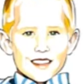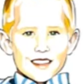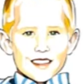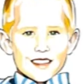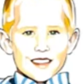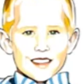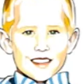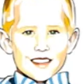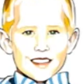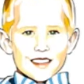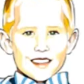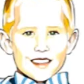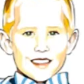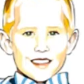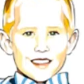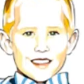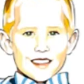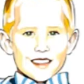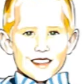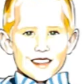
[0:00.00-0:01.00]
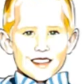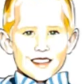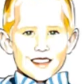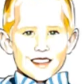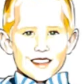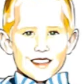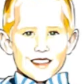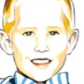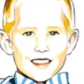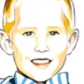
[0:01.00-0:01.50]

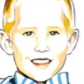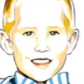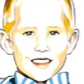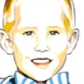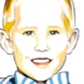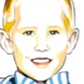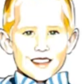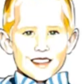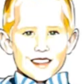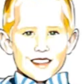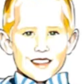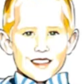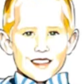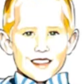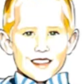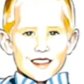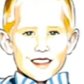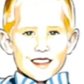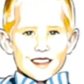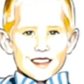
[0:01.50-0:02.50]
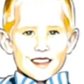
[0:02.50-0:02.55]
(not speaking)